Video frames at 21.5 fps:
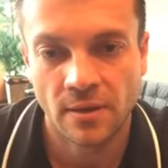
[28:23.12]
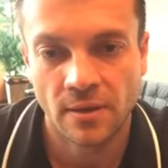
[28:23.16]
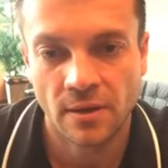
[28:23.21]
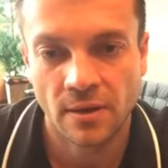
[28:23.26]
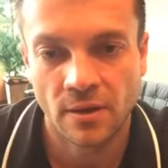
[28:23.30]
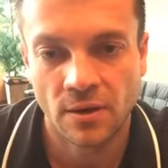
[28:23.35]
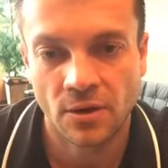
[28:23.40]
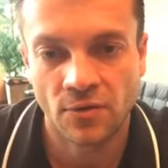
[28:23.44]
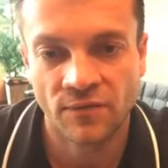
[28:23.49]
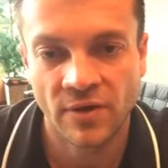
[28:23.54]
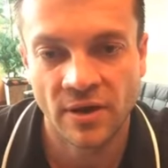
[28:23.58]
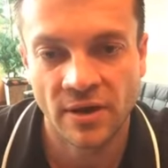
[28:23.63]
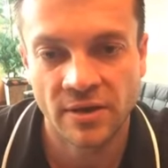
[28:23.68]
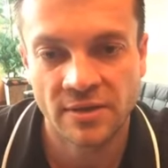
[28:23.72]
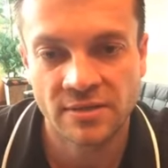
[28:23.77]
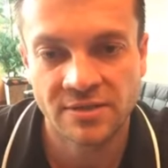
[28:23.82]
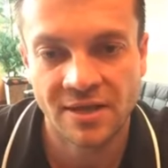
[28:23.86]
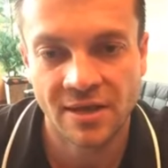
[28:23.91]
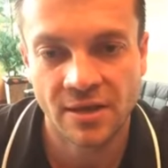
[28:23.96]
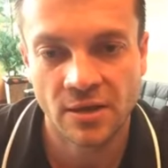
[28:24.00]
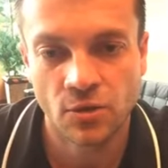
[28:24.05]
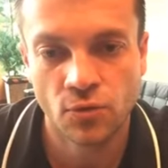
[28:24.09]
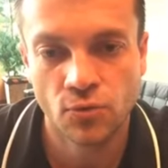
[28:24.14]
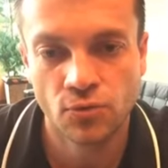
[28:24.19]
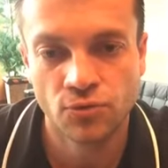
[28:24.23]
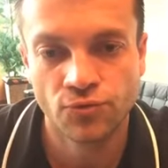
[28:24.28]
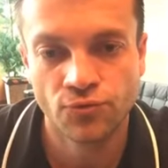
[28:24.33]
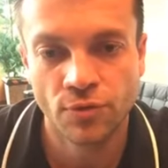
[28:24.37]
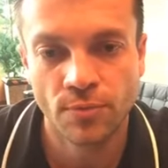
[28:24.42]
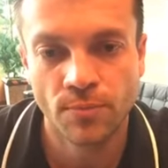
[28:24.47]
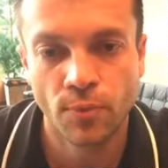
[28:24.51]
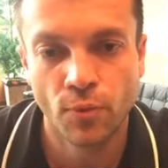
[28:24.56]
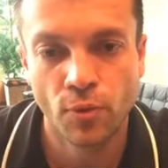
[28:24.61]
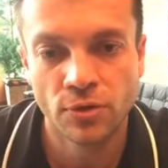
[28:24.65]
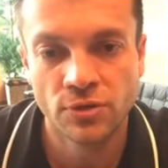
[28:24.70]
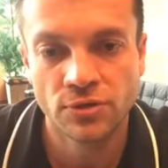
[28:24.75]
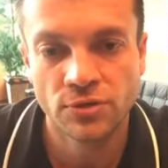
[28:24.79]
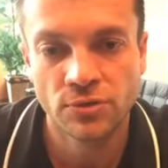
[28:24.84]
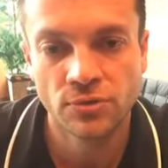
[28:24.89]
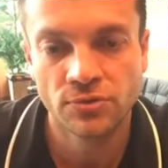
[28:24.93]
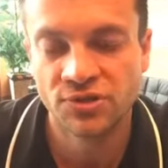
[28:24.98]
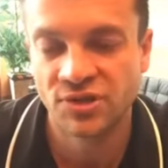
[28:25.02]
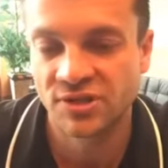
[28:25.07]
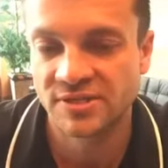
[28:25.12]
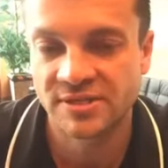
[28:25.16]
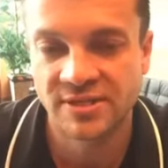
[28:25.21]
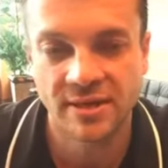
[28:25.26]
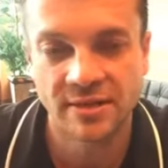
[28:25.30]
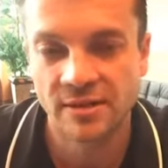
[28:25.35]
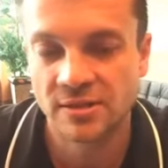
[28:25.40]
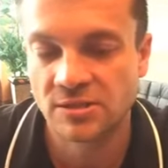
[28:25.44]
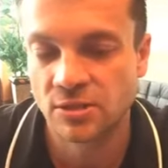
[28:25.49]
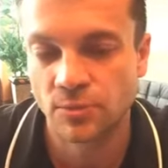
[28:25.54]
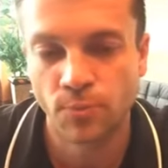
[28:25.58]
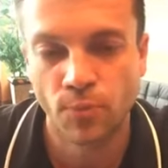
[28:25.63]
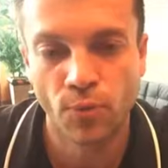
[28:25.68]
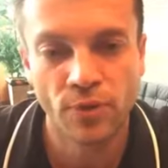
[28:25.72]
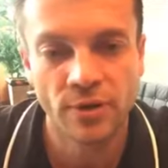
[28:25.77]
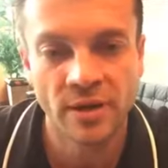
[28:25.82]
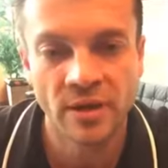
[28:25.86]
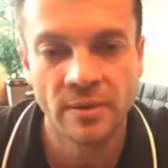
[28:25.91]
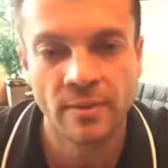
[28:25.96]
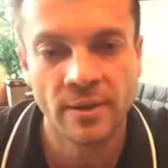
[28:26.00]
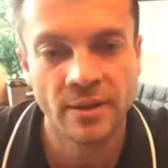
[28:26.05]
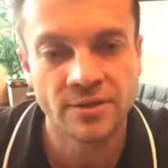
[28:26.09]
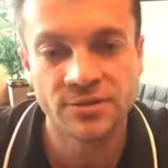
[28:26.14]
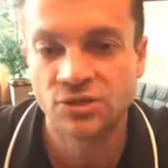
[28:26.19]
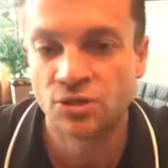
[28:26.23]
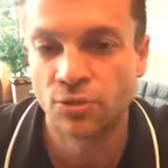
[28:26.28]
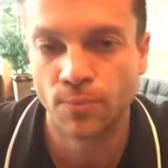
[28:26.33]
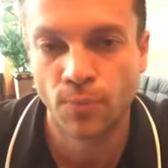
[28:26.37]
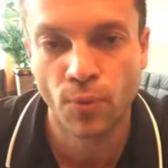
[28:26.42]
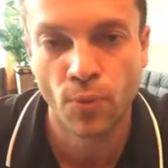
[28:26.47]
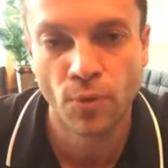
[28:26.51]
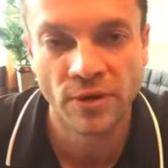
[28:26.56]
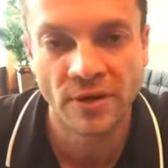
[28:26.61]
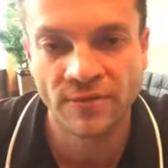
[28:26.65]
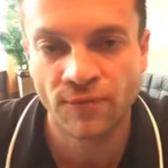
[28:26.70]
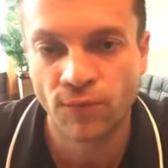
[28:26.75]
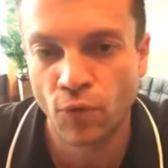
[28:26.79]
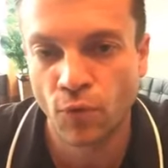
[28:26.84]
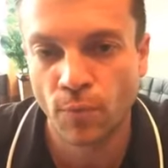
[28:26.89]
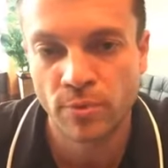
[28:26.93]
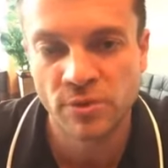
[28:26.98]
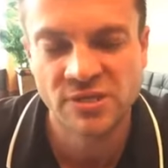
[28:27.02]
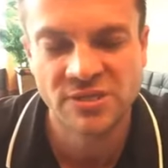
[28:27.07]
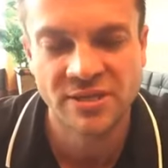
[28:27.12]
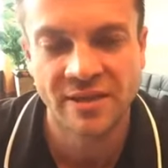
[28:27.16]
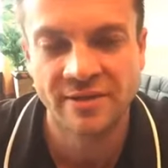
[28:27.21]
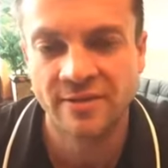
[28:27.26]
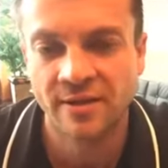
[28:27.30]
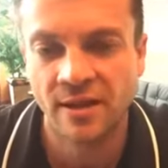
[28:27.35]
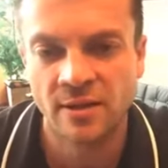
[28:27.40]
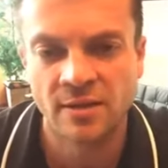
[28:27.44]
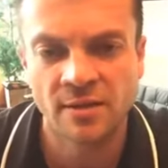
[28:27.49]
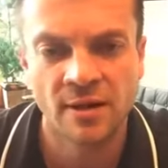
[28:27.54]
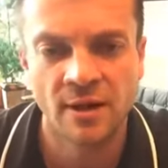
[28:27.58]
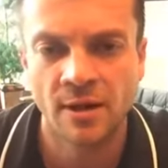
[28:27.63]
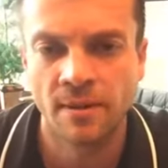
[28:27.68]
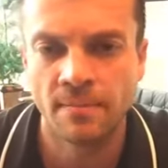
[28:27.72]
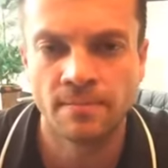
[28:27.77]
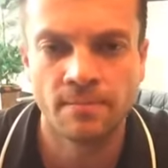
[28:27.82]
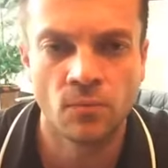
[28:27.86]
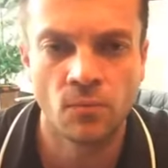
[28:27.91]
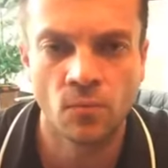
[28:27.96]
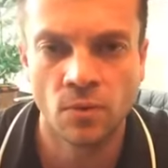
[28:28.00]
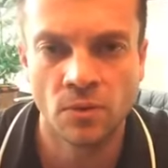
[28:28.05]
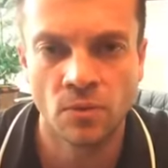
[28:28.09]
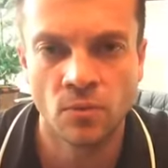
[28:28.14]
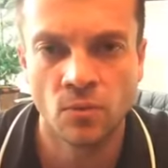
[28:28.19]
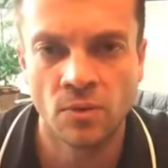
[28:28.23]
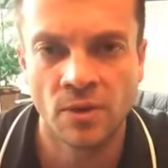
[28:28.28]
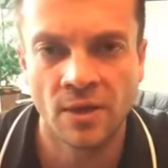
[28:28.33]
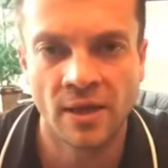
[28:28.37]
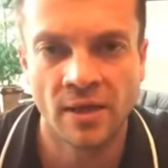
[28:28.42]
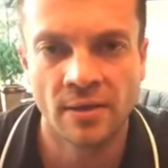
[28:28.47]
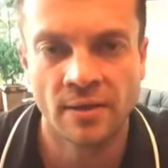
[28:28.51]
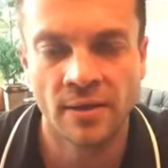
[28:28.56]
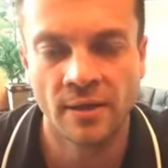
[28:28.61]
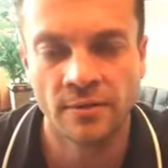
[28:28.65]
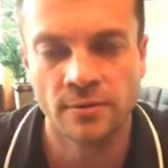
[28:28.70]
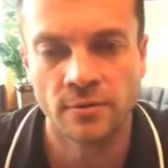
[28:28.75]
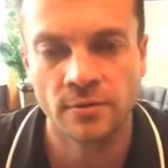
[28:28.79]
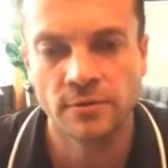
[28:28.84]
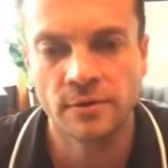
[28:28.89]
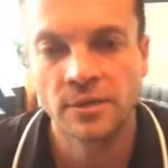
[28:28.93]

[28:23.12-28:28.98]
Irvine is saying who to report to. Just send a support email, support@4percent.com. We'll get it handled.